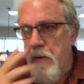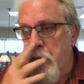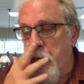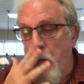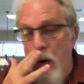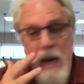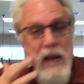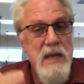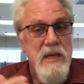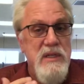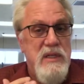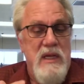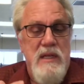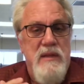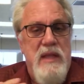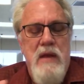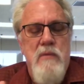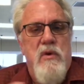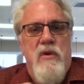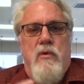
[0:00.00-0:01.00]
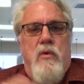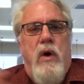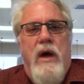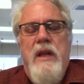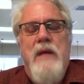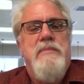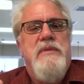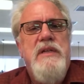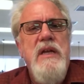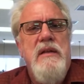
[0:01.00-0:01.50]
ways, and they were quite
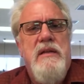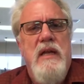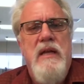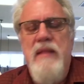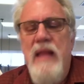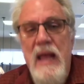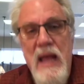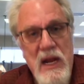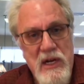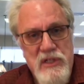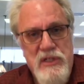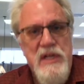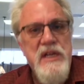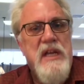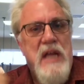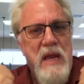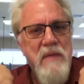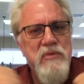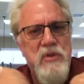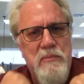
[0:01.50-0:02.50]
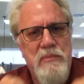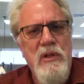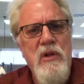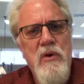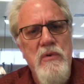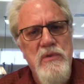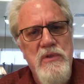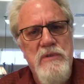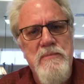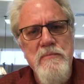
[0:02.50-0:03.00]
upset, and they actually came to
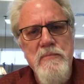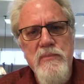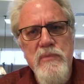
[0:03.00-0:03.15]
blows.